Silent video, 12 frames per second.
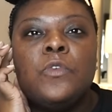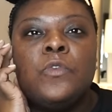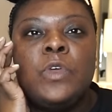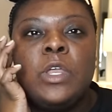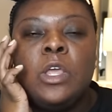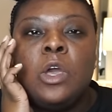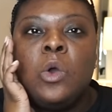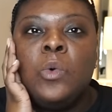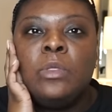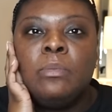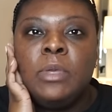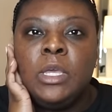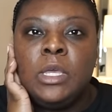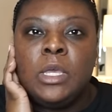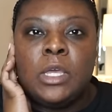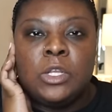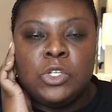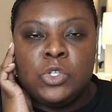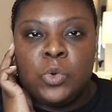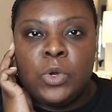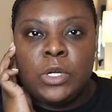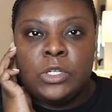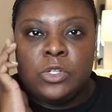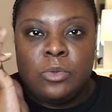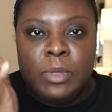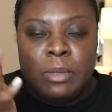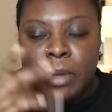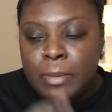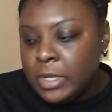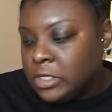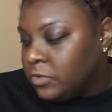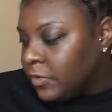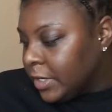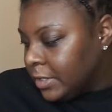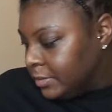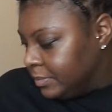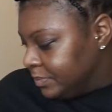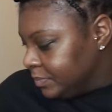video with me and George, so me and my best friend.